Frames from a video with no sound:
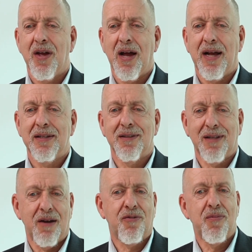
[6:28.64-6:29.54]
And
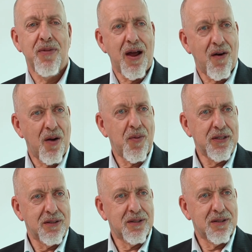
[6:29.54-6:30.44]
then from there, I
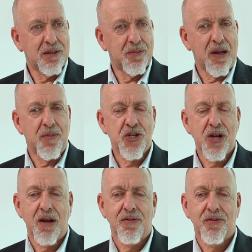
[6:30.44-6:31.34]
went to become a
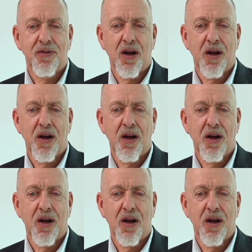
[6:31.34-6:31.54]
chef.